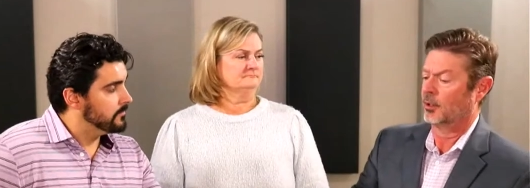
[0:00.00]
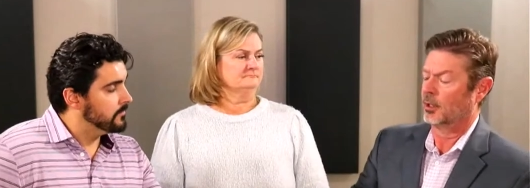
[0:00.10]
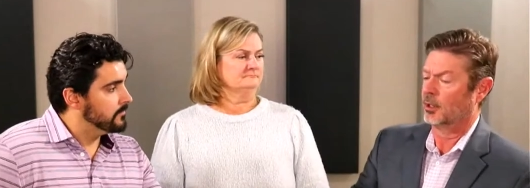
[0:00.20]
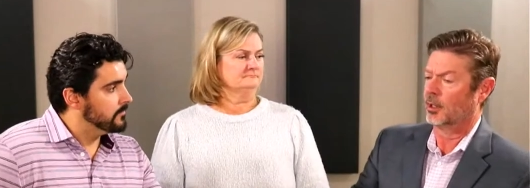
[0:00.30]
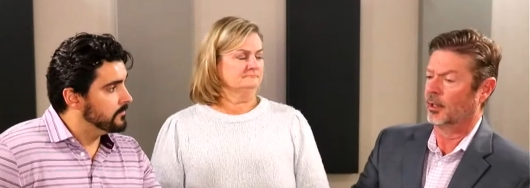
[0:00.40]

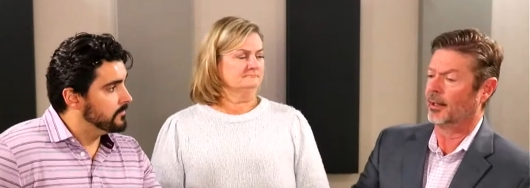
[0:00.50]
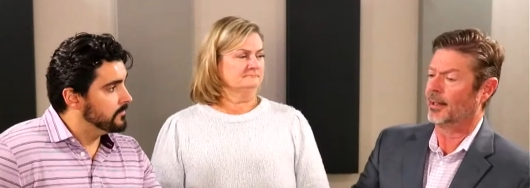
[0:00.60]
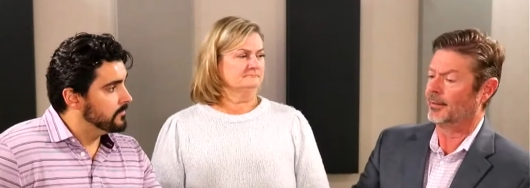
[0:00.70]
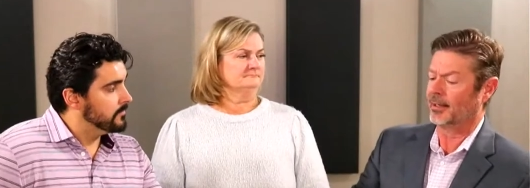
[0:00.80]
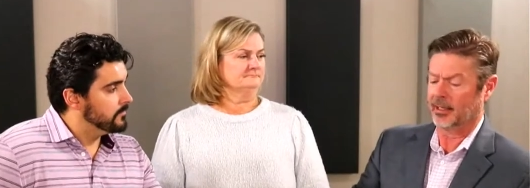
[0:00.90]
Speaker 1: uh, and
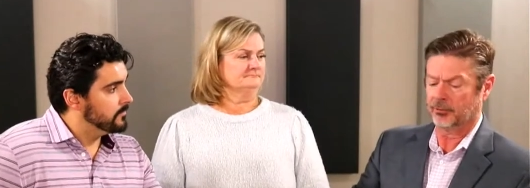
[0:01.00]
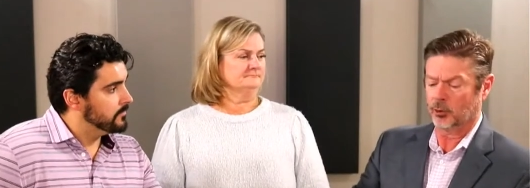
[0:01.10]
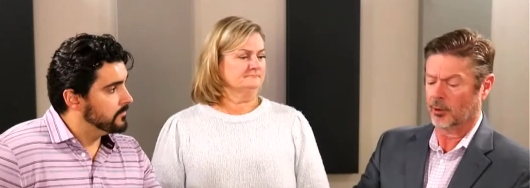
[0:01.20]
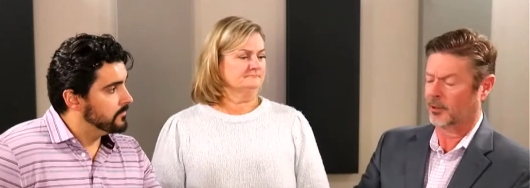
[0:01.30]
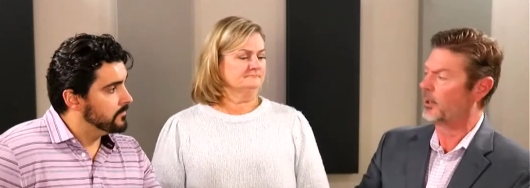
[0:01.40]
they give you
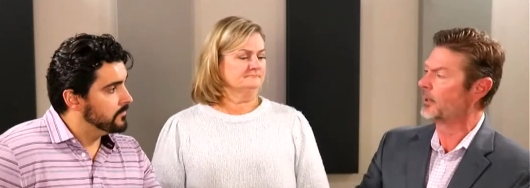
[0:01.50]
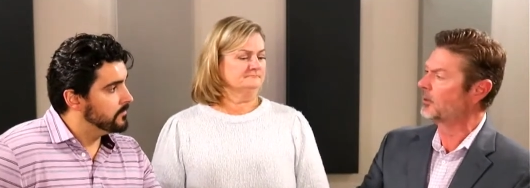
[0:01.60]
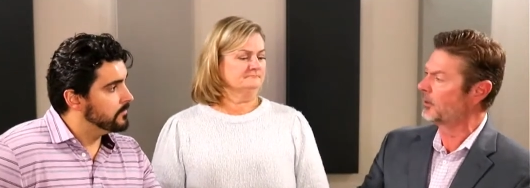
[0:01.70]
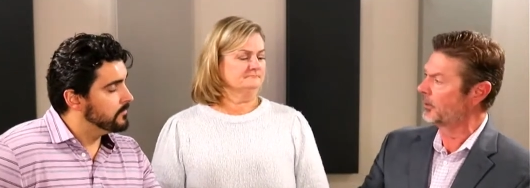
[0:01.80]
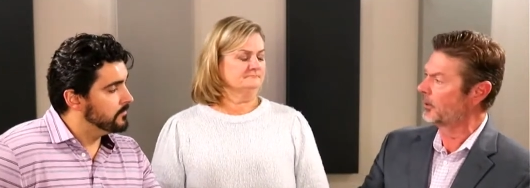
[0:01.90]
a
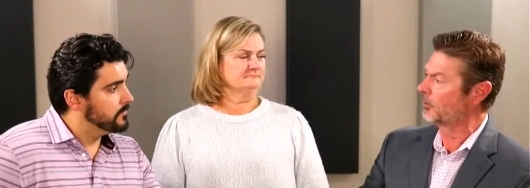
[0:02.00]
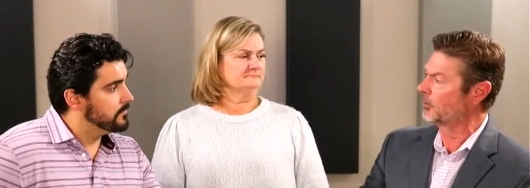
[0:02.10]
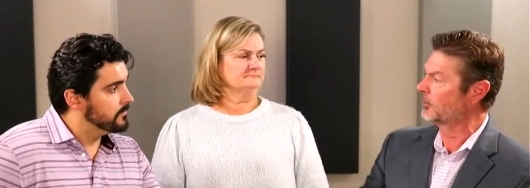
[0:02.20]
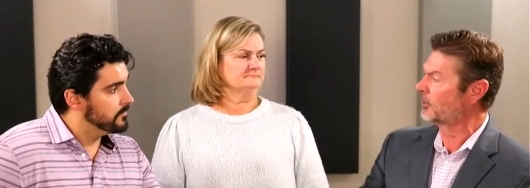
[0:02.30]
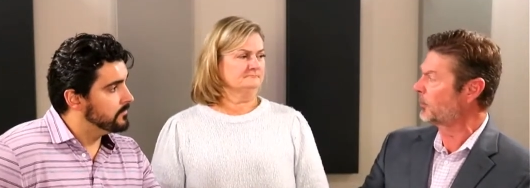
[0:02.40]
criteria on the
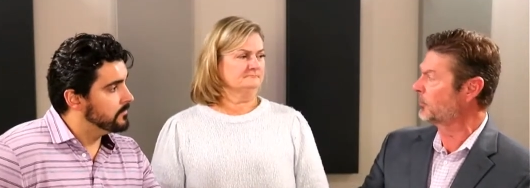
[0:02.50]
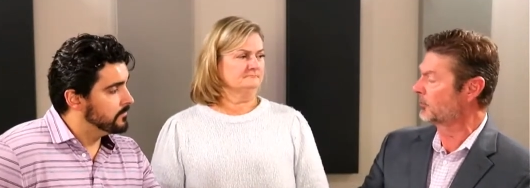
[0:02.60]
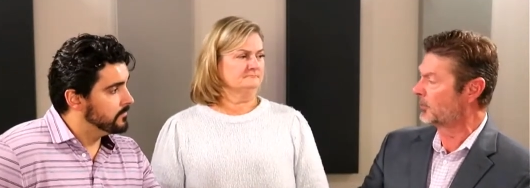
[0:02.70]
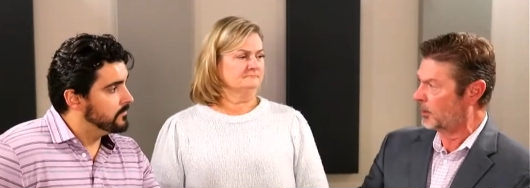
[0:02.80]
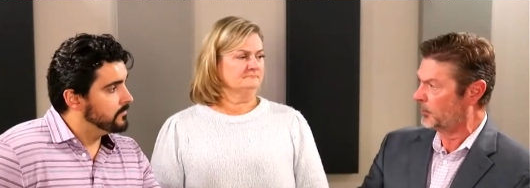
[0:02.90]
types of
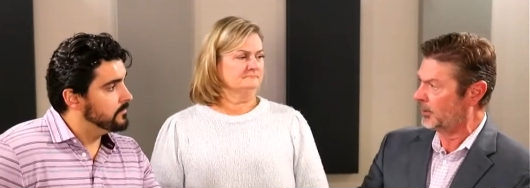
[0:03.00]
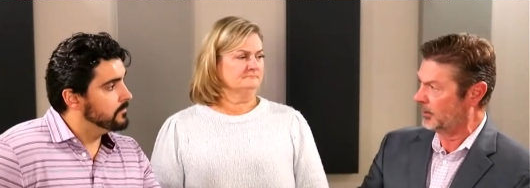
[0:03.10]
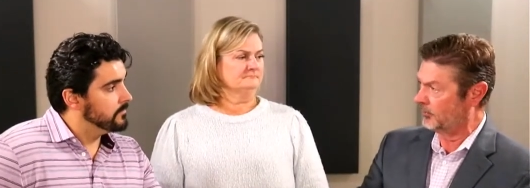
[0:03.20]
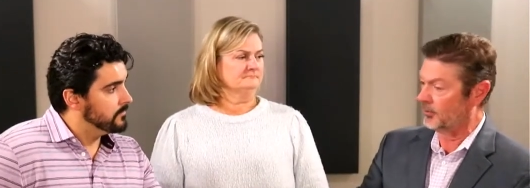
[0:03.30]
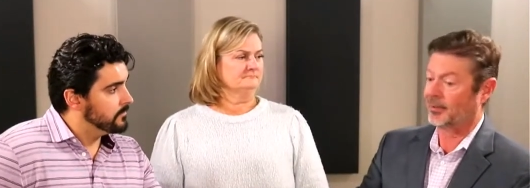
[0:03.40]
companies
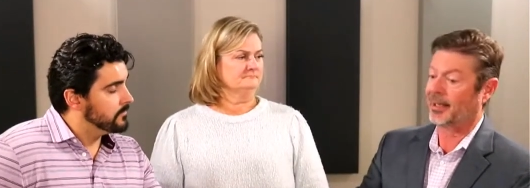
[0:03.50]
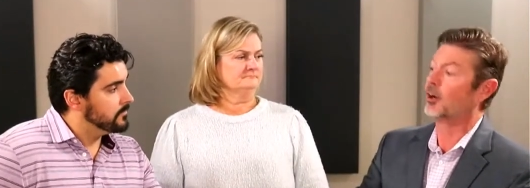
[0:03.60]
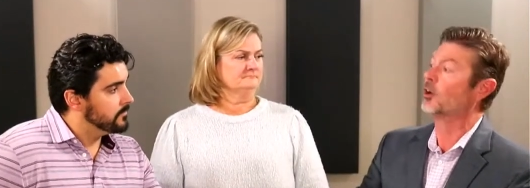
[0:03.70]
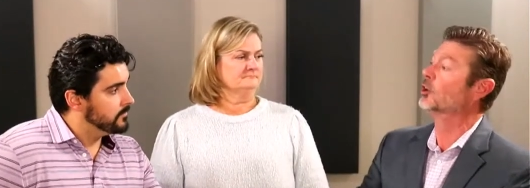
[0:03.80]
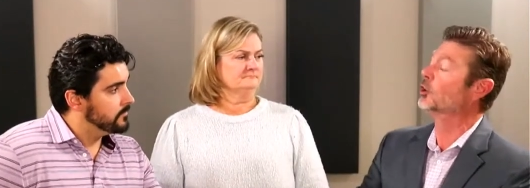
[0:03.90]
that they are
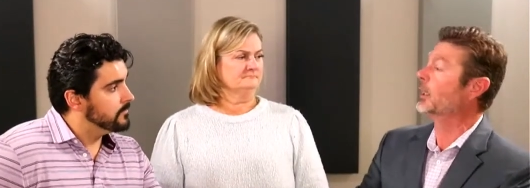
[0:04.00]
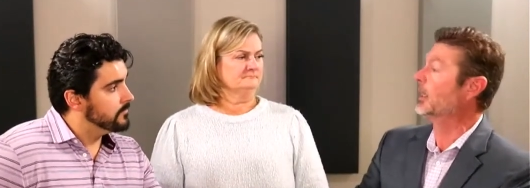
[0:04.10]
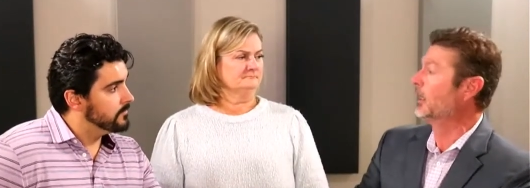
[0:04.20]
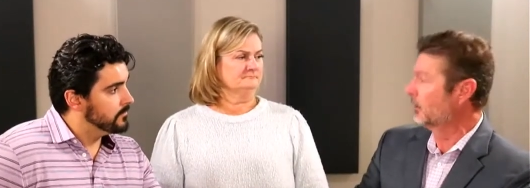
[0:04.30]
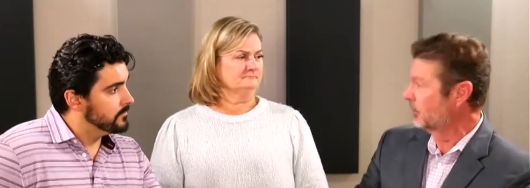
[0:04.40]

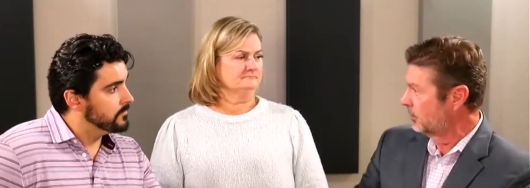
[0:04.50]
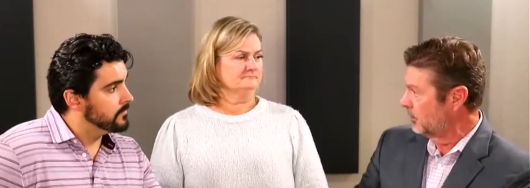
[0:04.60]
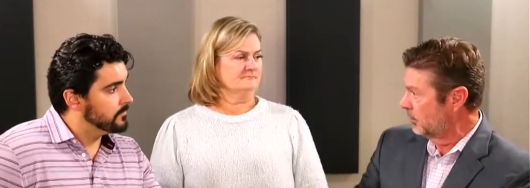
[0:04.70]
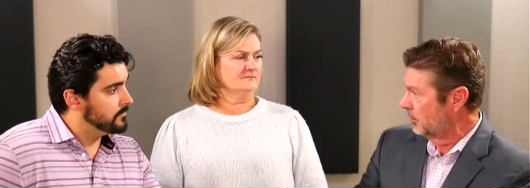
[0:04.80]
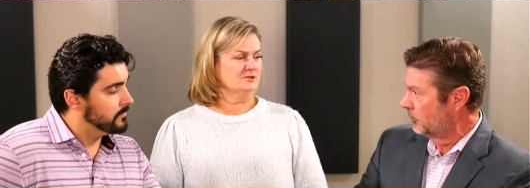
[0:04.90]
looking
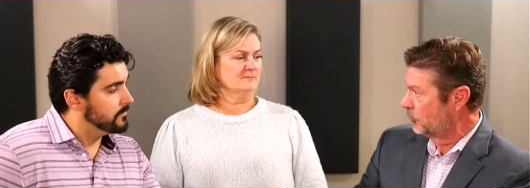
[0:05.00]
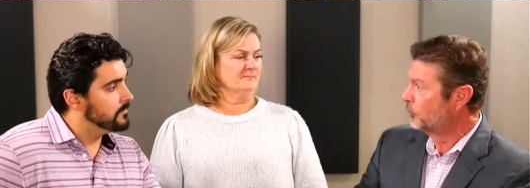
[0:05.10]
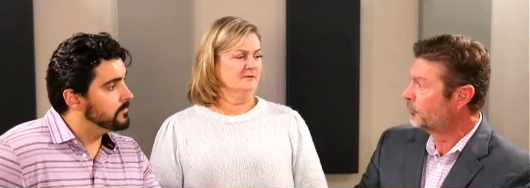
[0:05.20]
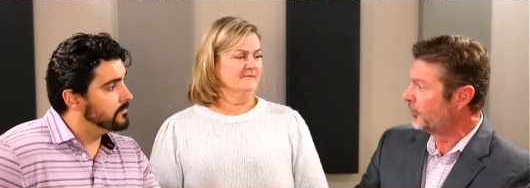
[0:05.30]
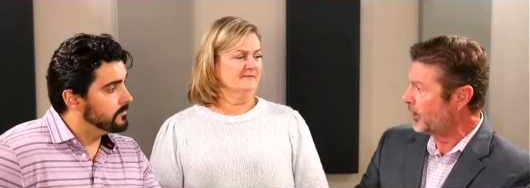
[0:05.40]
to
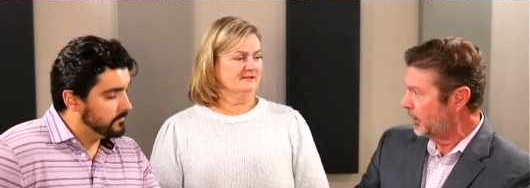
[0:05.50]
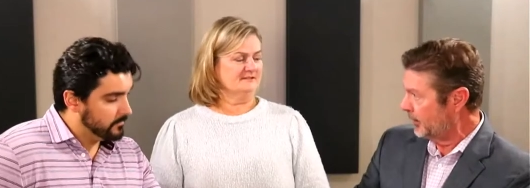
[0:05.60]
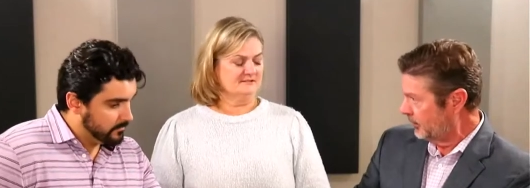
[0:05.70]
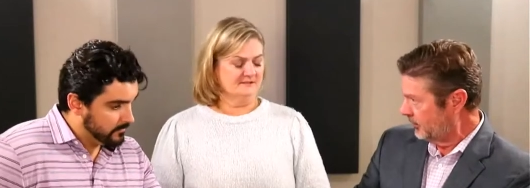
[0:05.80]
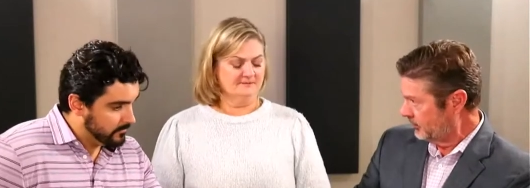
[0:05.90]
fund- in.